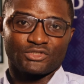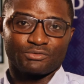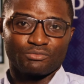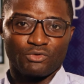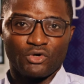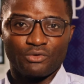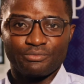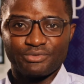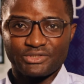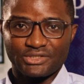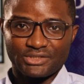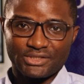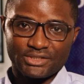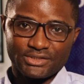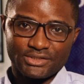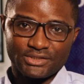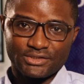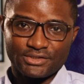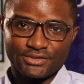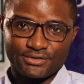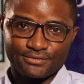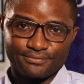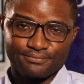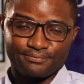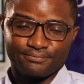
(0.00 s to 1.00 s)
small
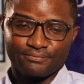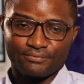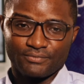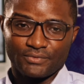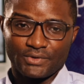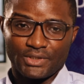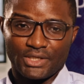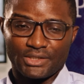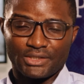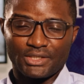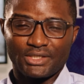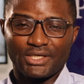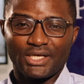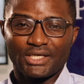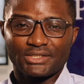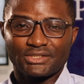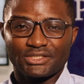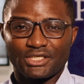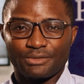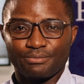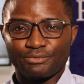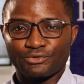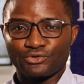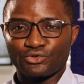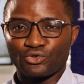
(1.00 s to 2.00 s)
businesses. In the
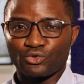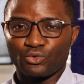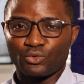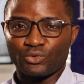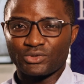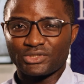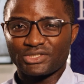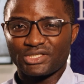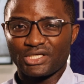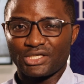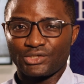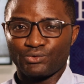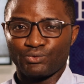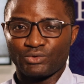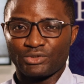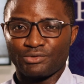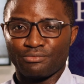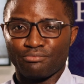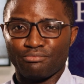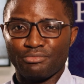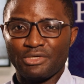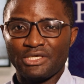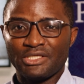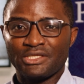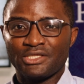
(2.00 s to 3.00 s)
next episode, we'll start with
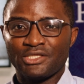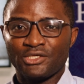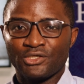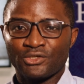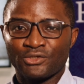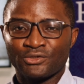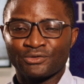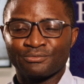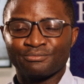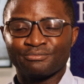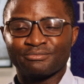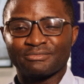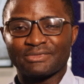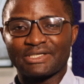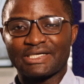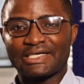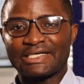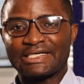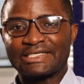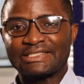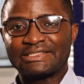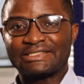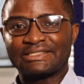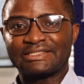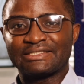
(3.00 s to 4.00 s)
medium
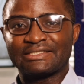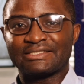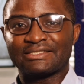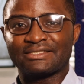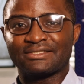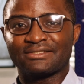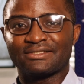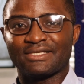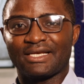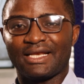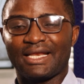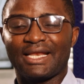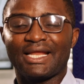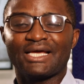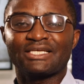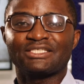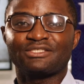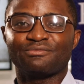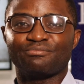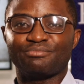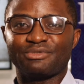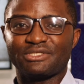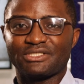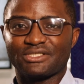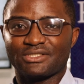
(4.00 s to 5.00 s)
and large
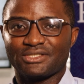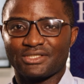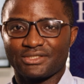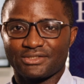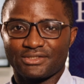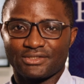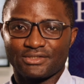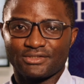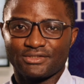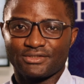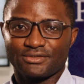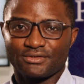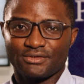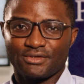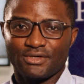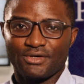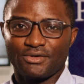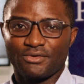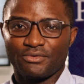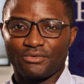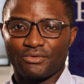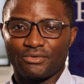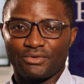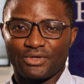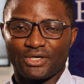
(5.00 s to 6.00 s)
businesses.
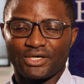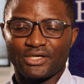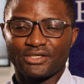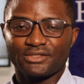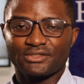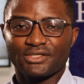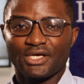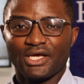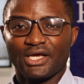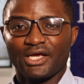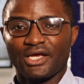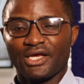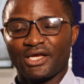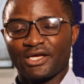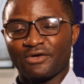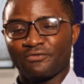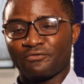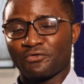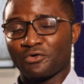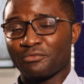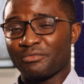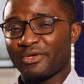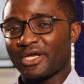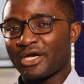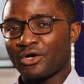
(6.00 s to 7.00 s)
Right?
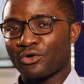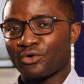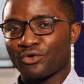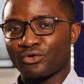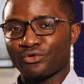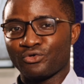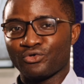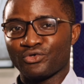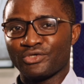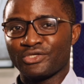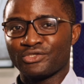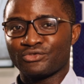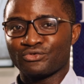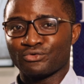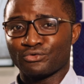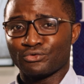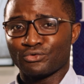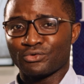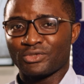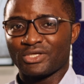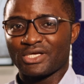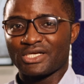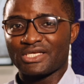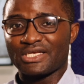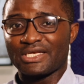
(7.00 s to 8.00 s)
From here on, you need to
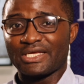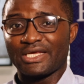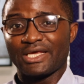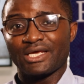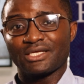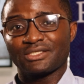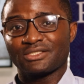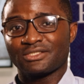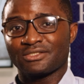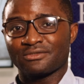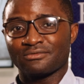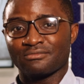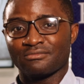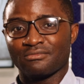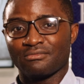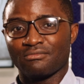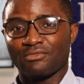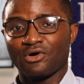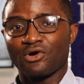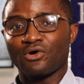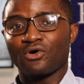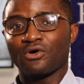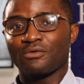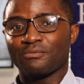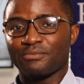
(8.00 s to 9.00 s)
know that it gets
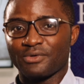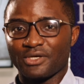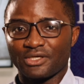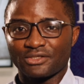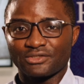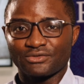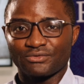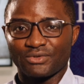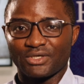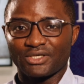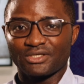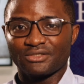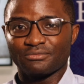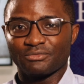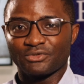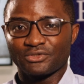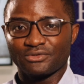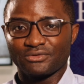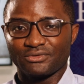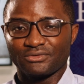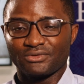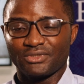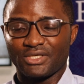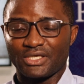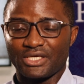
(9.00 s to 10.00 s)
more complex, right?
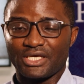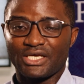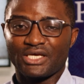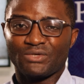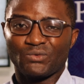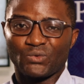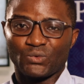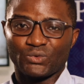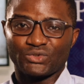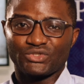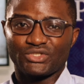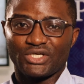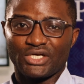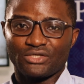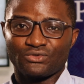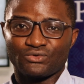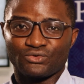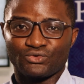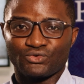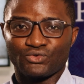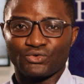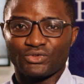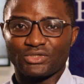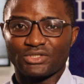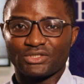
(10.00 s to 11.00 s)
But again, we'll try to
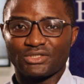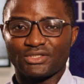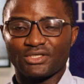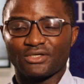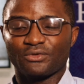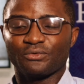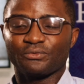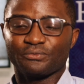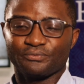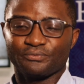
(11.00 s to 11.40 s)
tone it down.